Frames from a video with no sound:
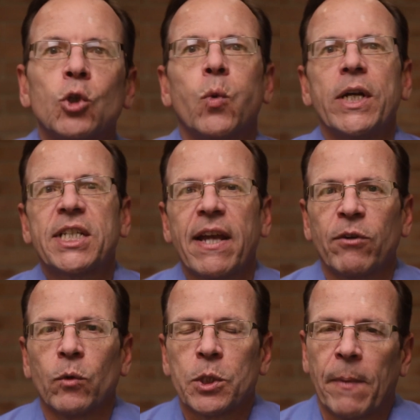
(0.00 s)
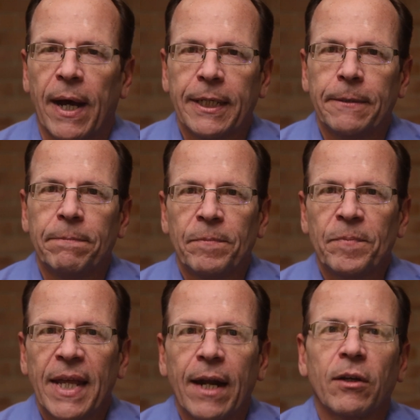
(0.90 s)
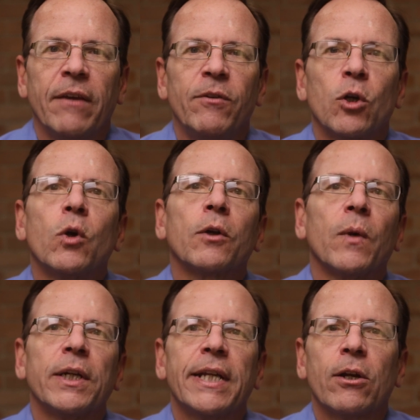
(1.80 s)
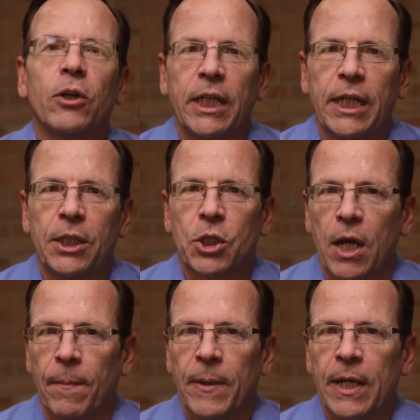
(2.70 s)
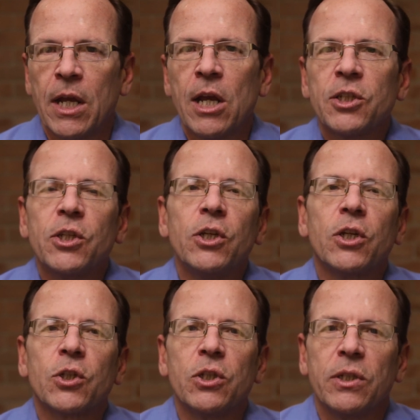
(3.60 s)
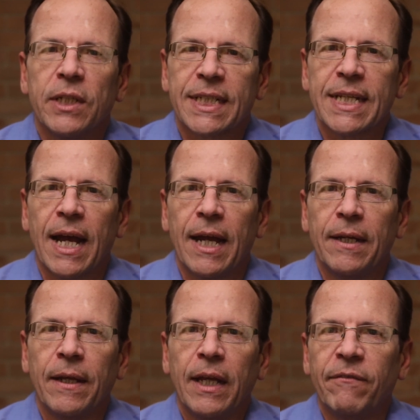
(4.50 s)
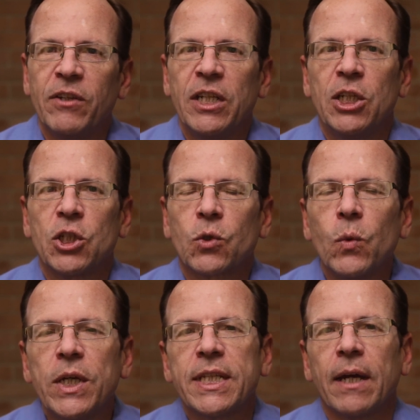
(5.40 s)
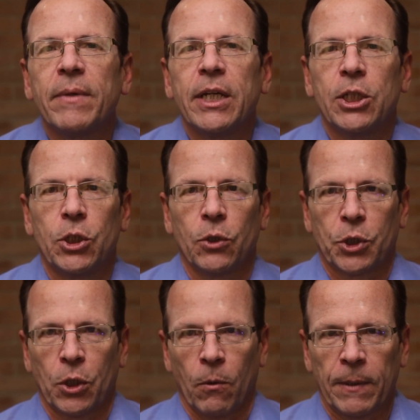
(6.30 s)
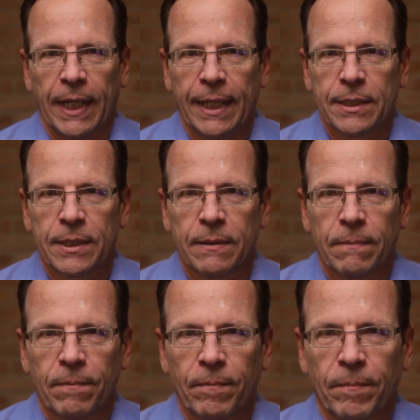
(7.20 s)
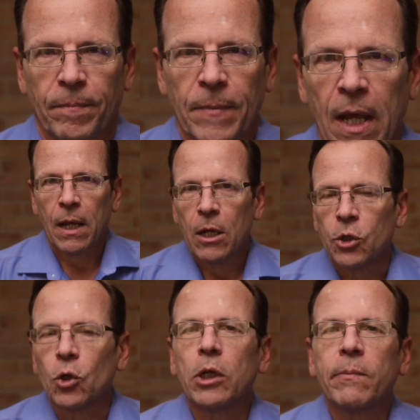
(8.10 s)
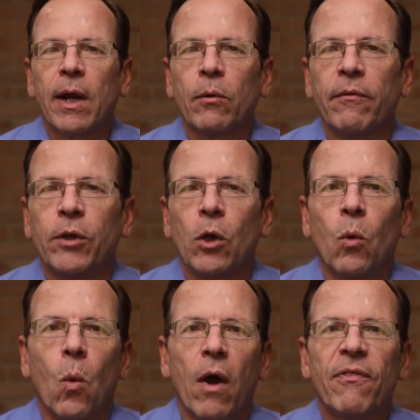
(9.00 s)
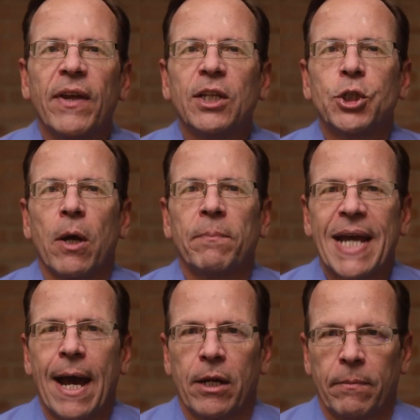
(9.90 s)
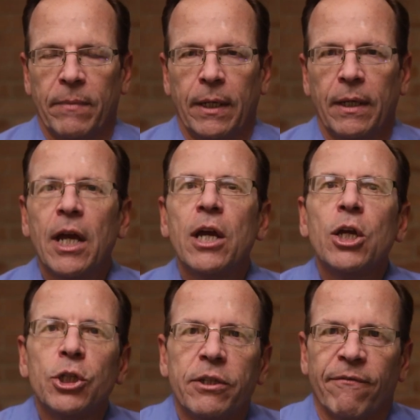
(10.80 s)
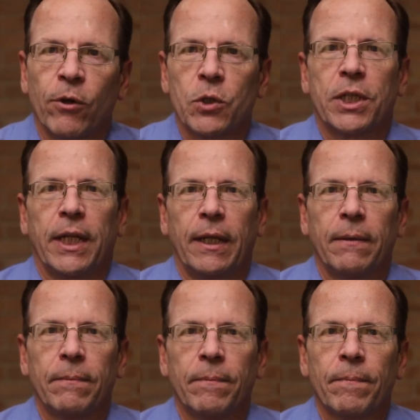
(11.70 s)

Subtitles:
27 responded, and I'll give you a quick rundown on each company so that you can decide if you need to squeeze them into your show plans. During my review, one thing jumped out at me: diversity.